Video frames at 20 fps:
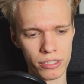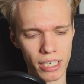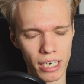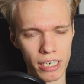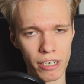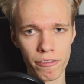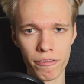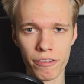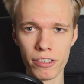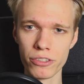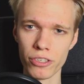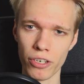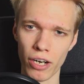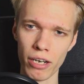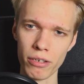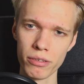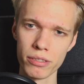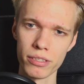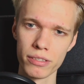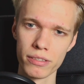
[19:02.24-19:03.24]
kind of filter
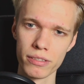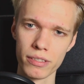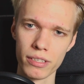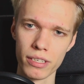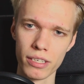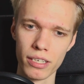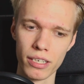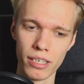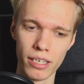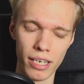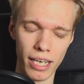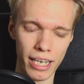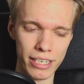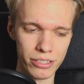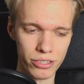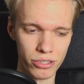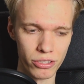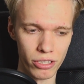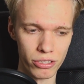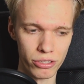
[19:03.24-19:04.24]
out and
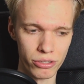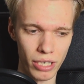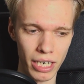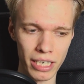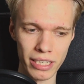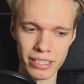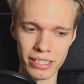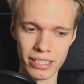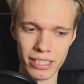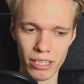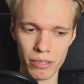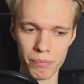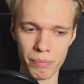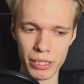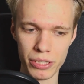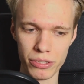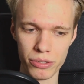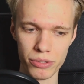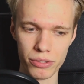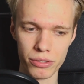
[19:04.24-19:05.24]
start trying to sell
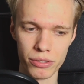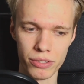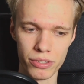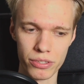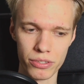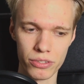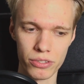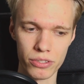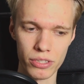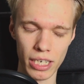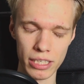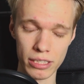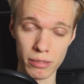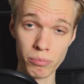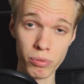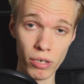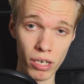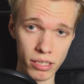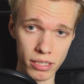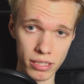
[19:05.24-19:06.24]
pictures as a
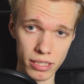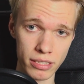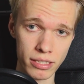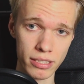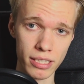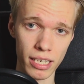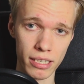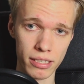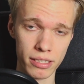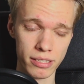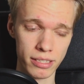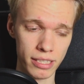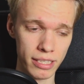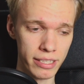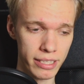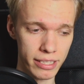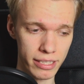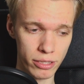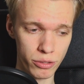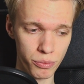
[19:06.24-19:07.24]
product instead, because I
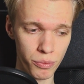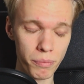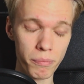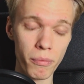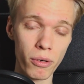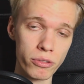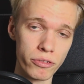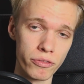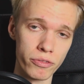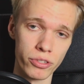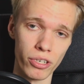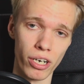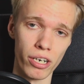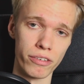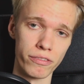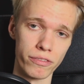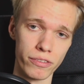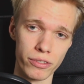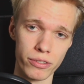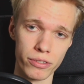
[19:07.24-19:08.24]
think that's what most
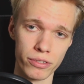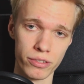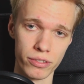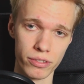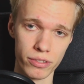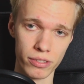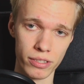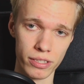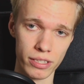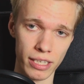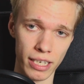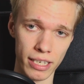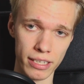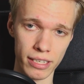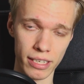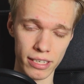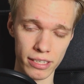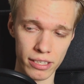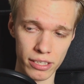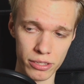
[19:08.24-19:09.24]
photographers
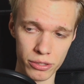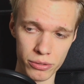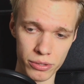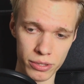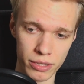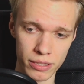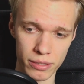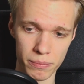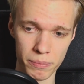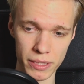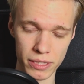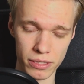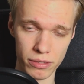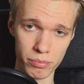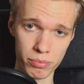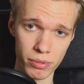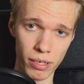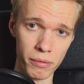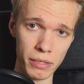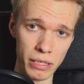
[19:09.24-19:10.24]
that do this business
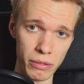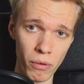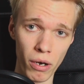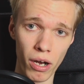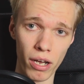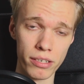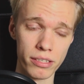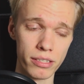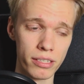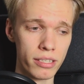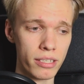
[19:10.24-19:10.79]
probably want.